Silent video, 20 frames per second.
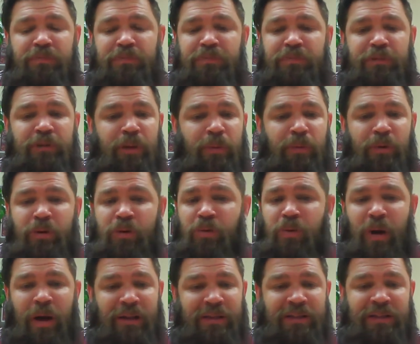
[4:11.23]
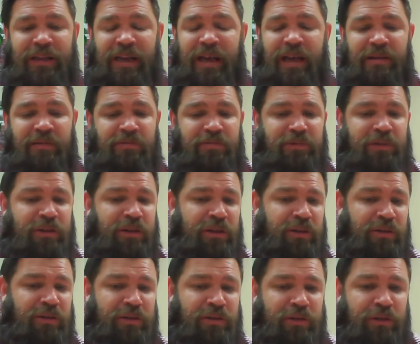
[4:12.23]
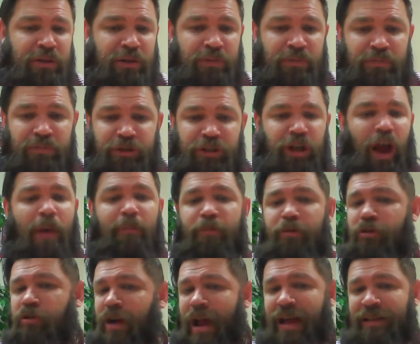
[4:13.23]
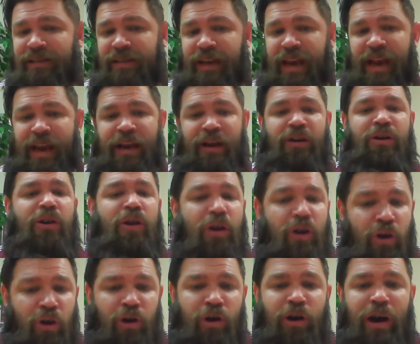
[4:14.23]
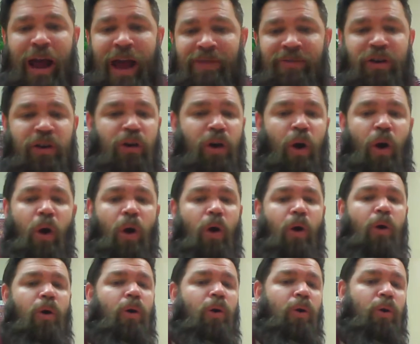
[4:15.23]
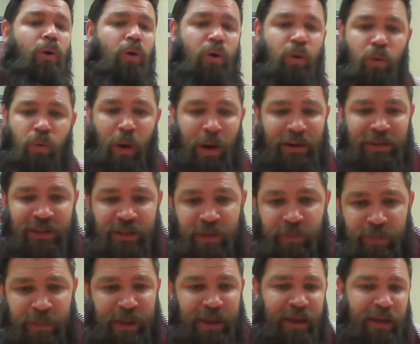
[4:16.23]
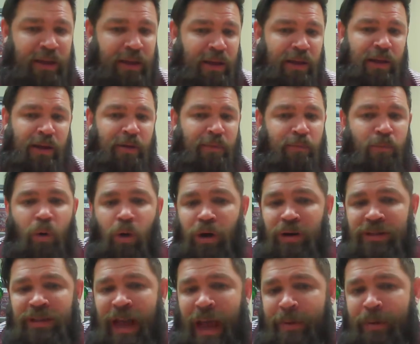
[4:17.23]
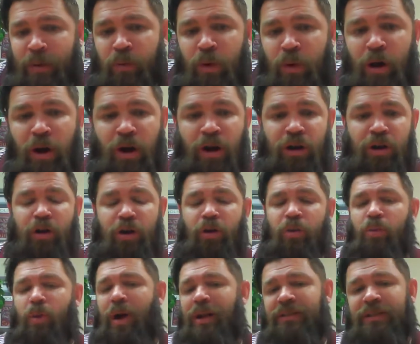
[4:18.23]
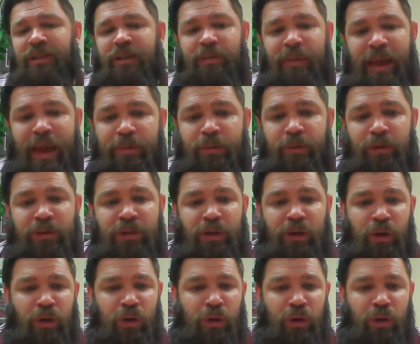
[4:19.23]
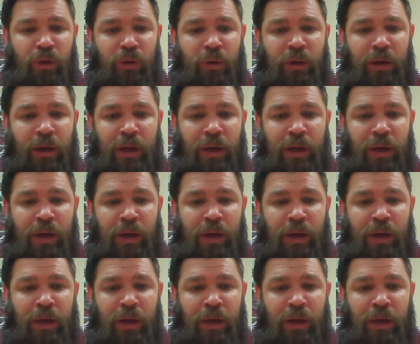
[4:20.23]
someone who wants to stop procrastinating or have a goal, or wants to be more on time at work, or wants to be able to